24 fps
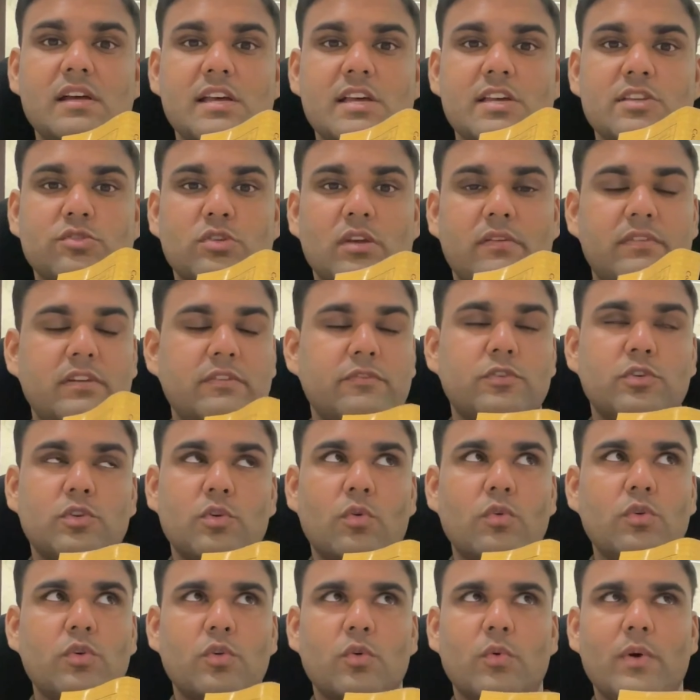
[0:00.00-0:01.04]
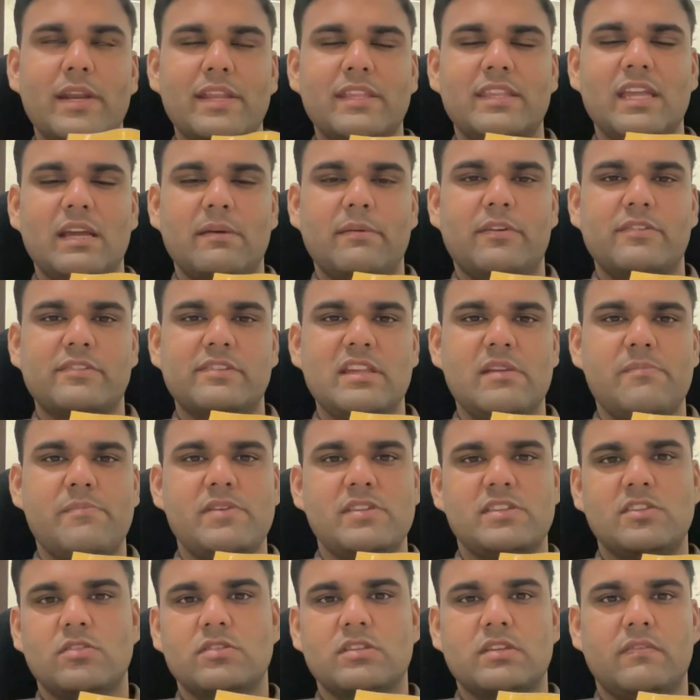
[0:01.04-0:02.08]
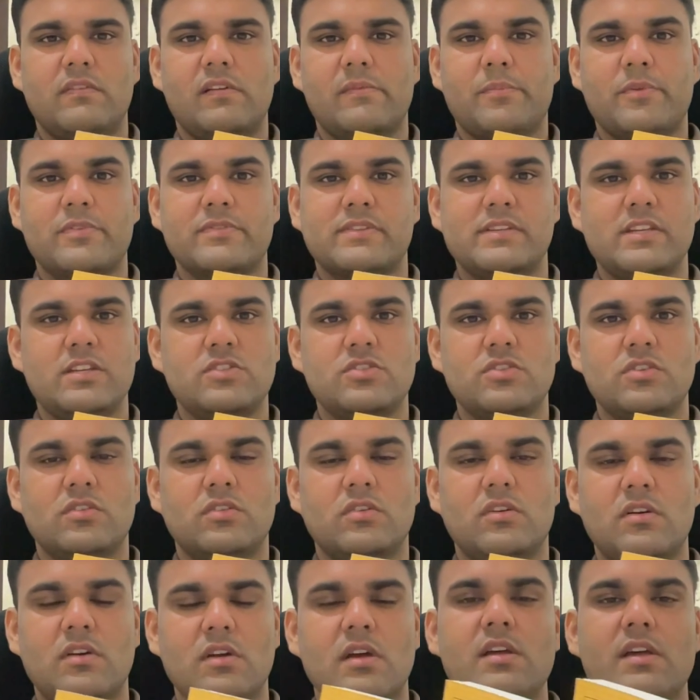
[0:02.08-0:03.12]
So even if you don't know anything about CPC or civil procedure,